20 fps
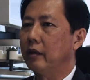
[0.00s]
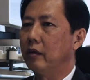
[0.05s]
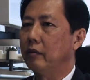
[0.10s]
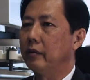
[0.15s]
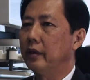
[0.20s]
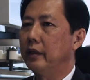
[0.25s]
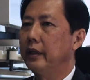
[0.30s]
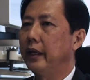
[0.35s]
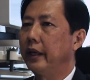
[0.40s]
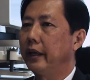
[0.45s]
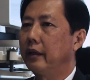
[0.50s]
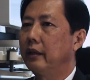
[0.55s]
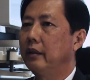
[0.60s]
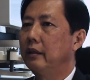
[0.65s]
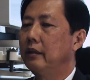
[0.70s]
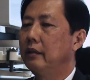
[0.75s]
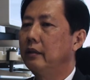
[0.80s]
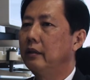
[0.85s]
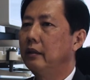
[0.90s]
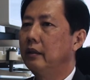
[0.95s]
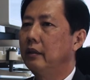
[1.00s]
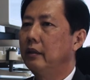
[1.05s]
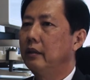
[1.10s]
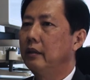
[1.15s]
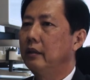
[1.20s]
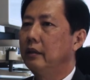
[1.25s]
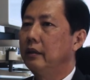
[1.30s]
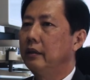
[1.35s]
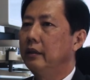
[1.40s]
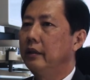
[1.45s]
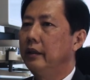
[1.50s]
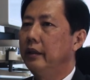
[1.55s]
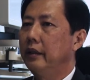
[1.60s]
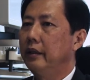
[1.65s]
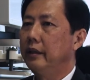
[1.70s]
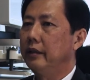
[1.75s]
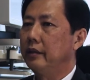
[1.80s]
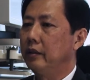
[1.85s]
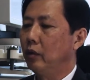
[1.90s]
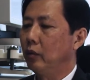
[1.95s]
of the neck. It
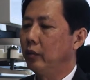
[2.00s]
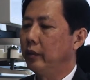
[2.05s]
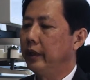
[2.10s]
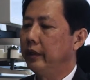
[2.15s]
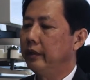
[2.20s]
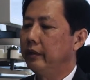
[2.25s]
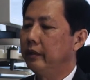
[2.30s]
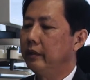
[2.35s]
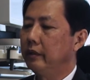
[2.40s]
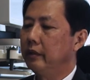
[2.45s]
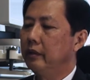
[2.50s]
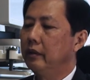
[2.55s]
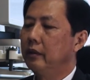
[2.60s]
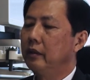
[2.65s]
is located